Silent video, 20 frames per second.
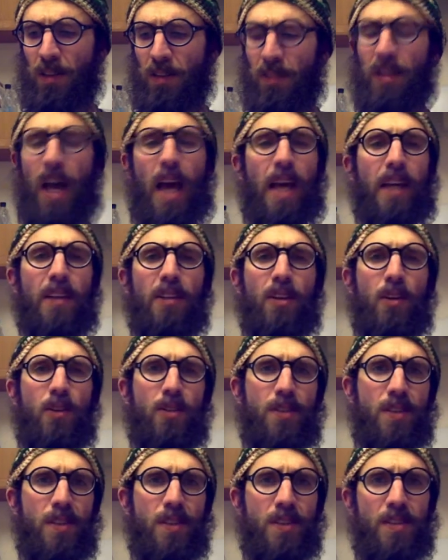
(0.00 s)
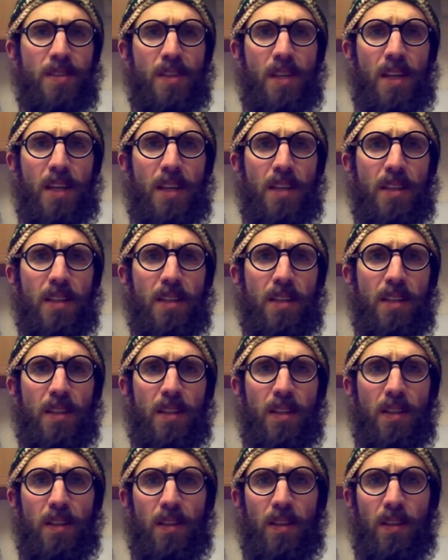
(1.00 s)
diagnoses in
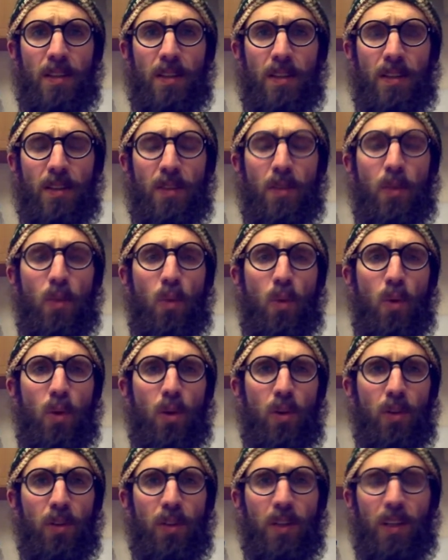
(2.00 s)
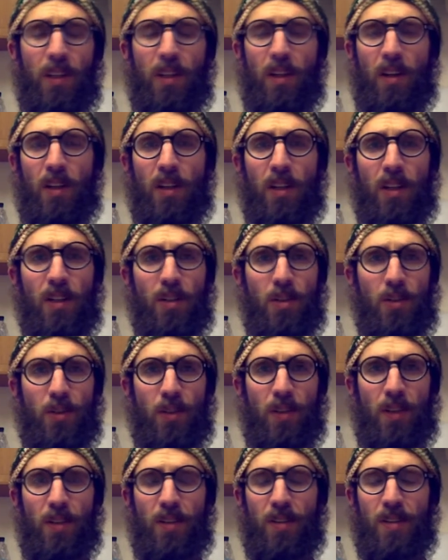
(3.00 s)
the world, in our
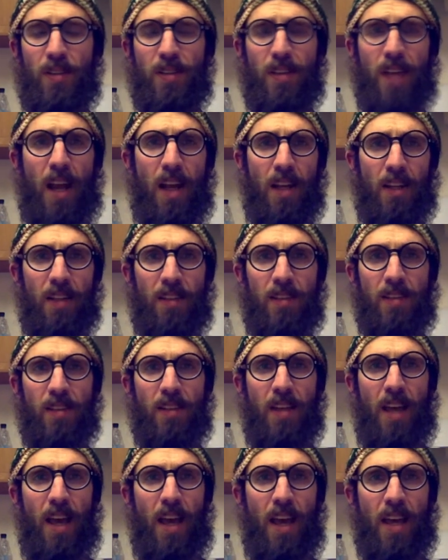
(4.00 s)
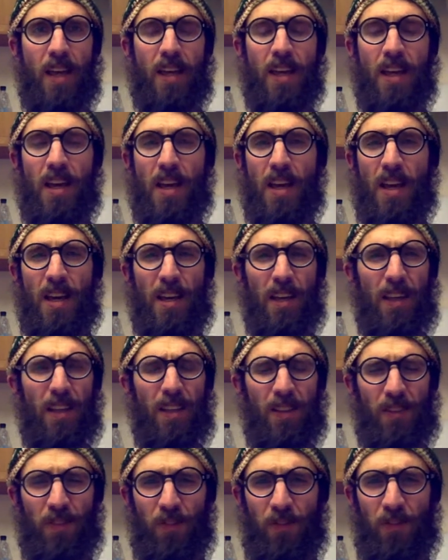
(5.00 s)
country, our society today,
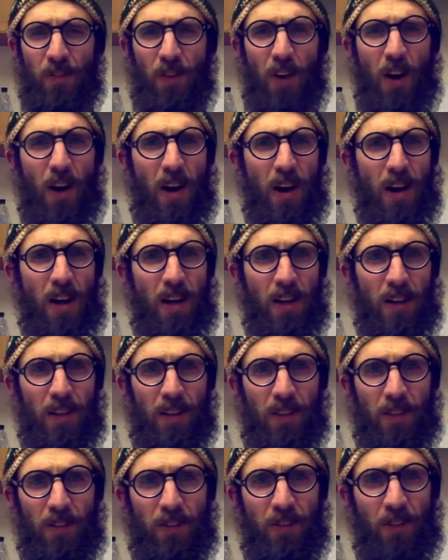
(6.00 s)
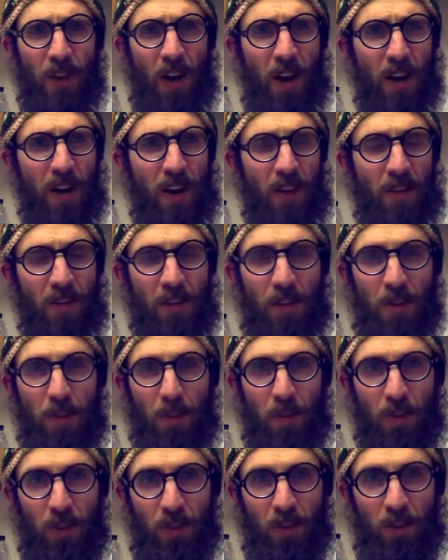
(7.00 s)
it's far, far
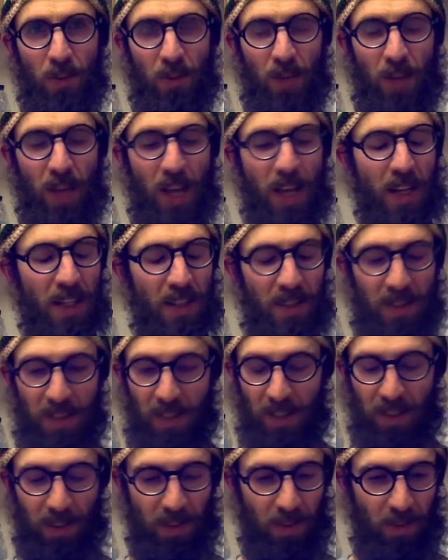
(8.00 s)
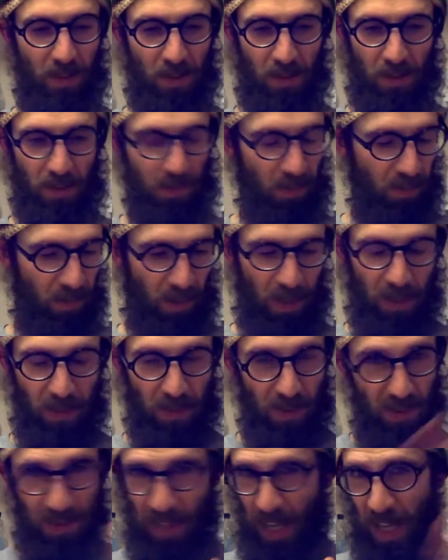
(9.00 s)
outnumbers anything
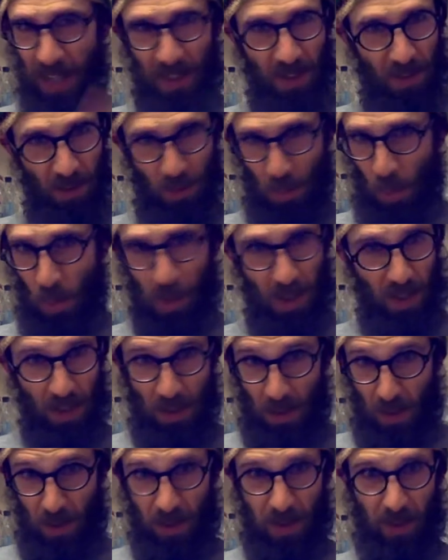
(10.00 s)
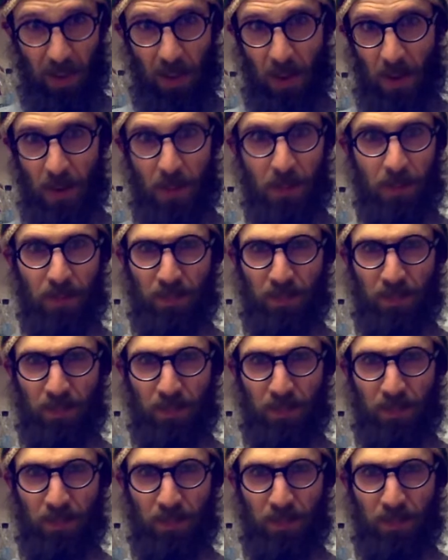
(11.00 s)
even 10, 20 years ago.